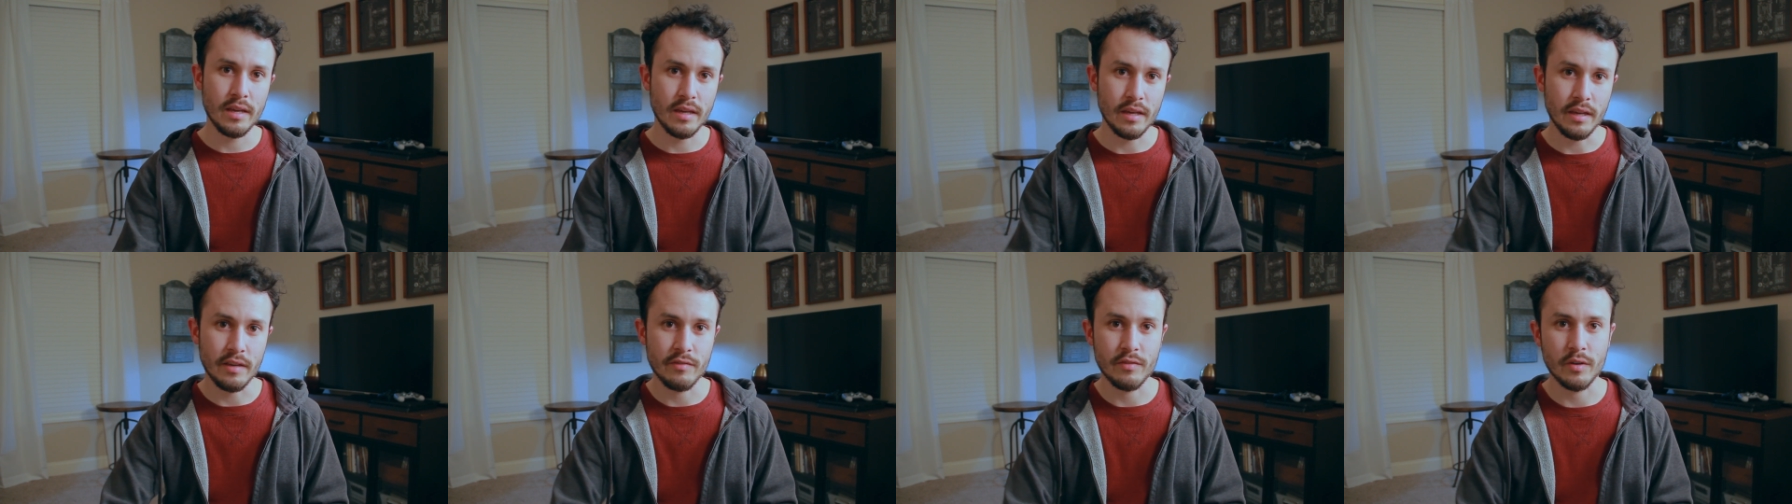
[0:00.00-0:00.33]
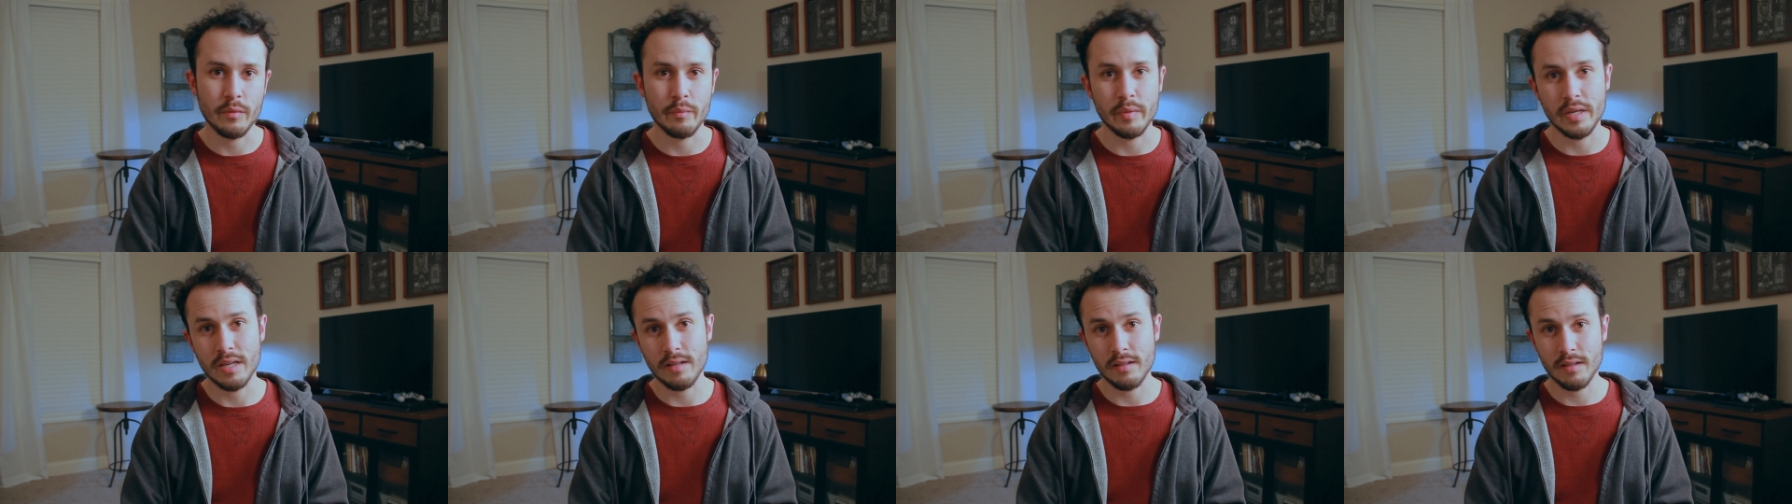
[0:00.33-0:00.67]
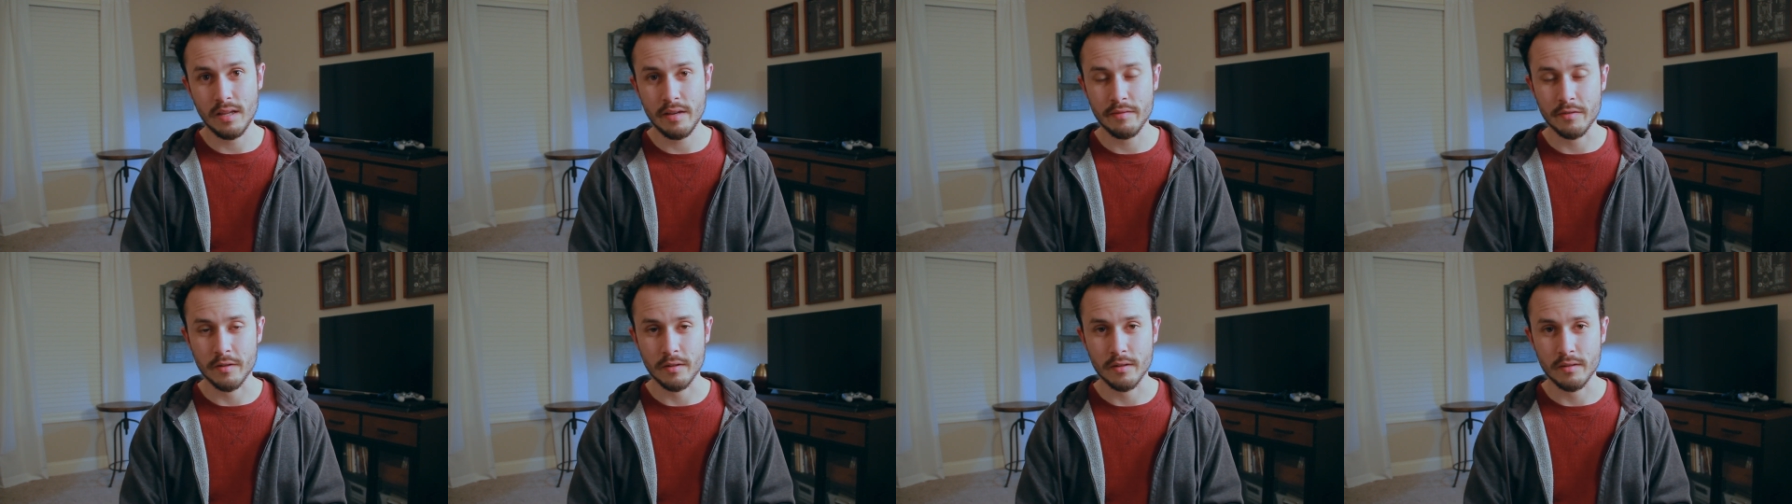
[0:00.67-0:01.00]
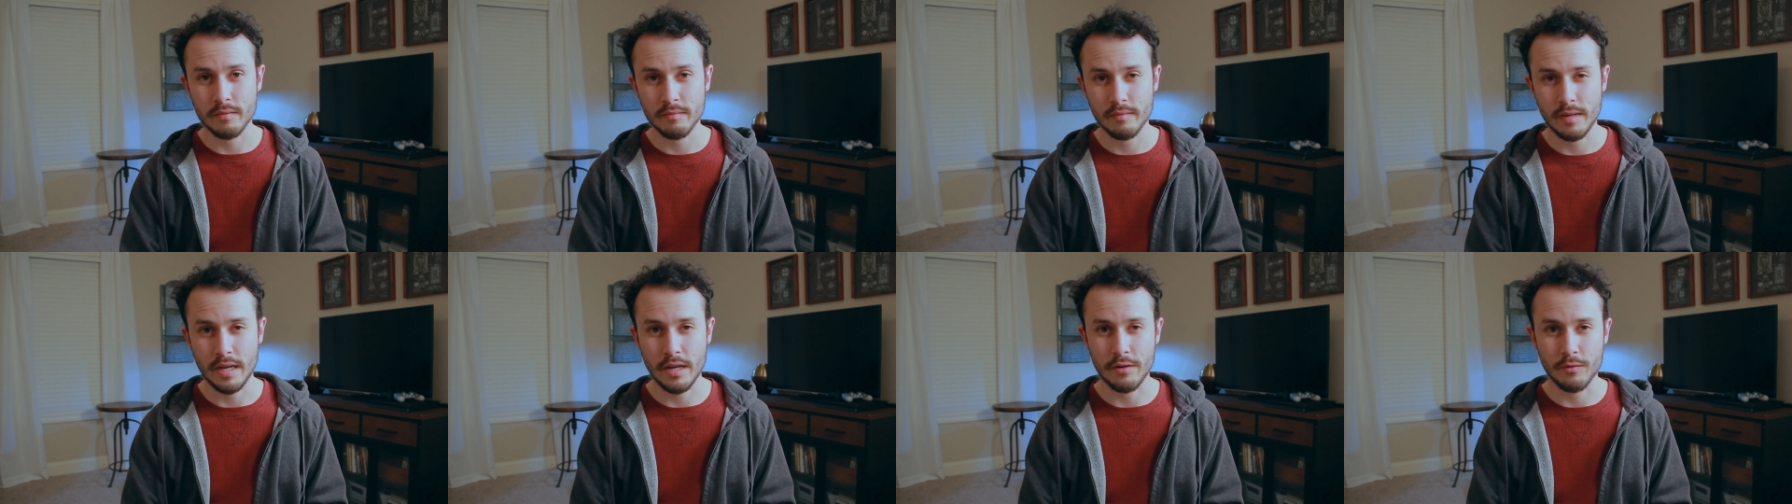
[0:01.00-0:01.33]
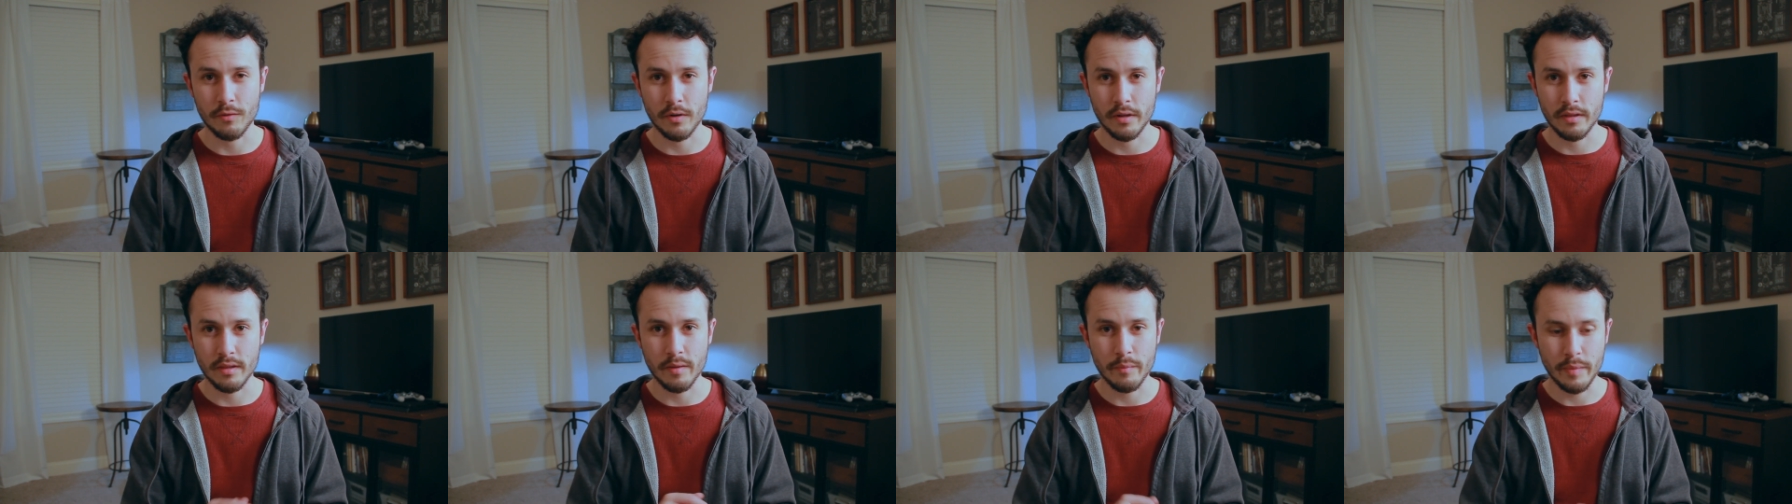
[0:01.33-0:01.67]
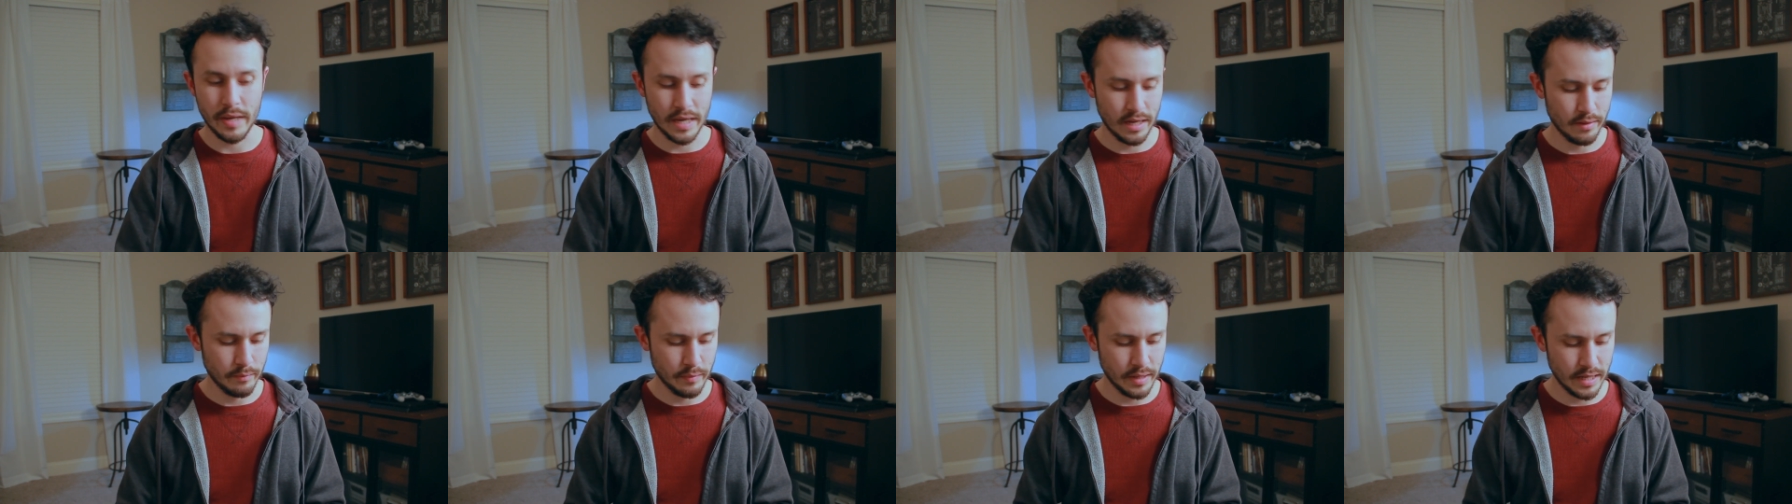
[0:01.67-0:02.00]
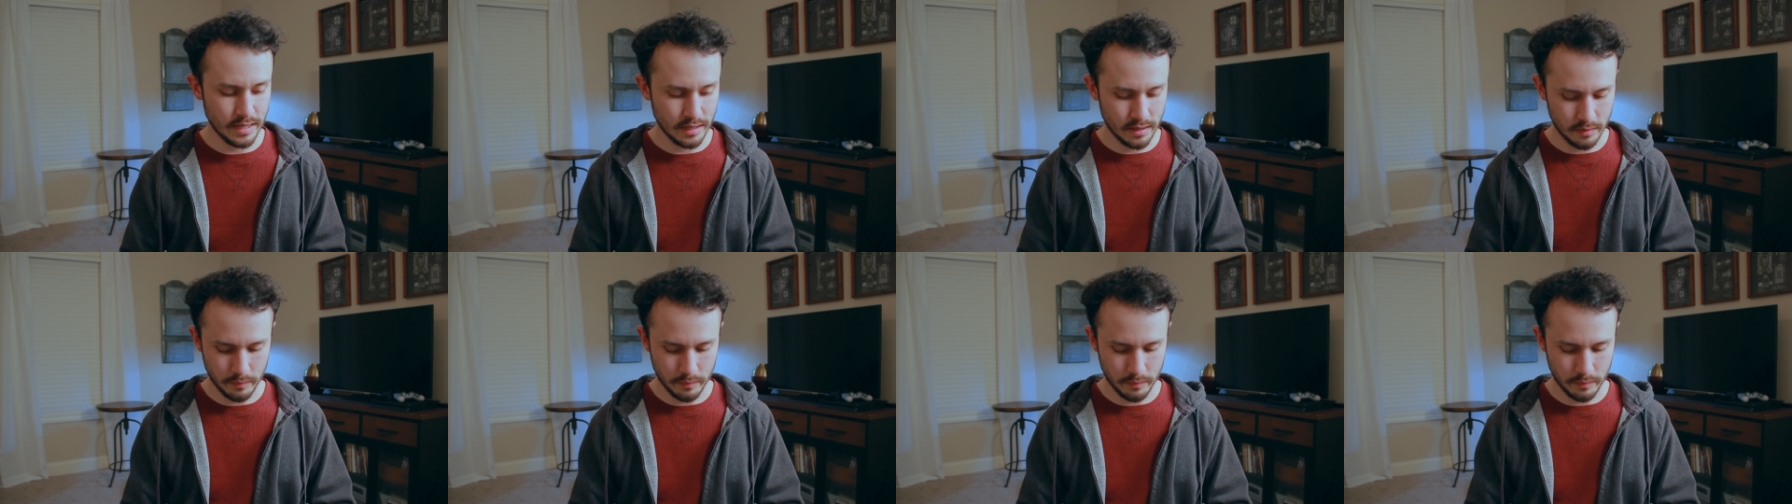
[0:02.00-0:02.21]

even be clever and run the bang bang